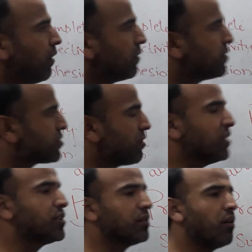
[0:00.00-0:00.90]

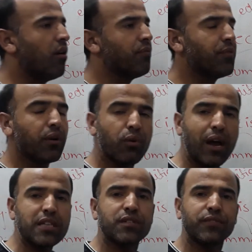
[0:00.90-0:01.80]
destruction of the
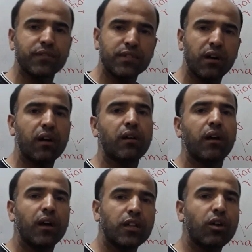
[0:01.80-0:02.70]
cohesiveness or
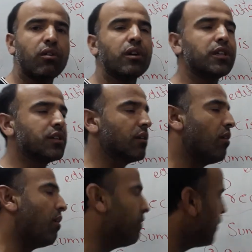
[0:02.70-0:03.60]
the cohesion
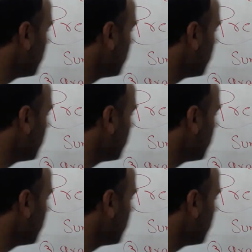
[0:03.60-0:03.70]
of